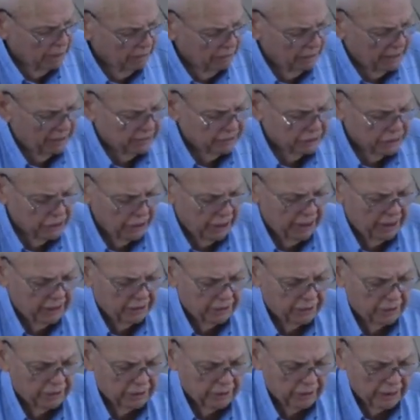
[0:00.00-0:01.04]
in,
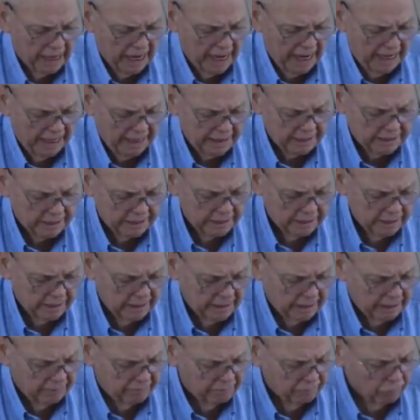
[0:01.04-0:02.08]
in uh, 8
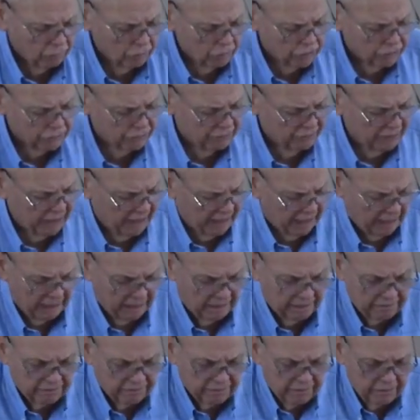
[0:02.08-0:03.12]
and verse
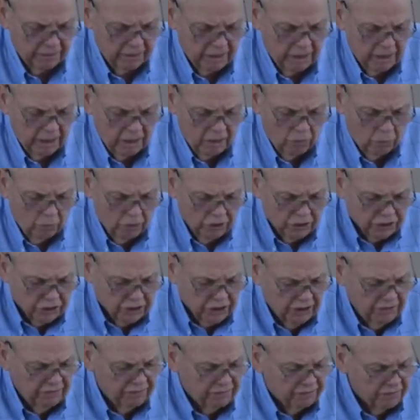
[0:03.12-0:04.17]
5. We see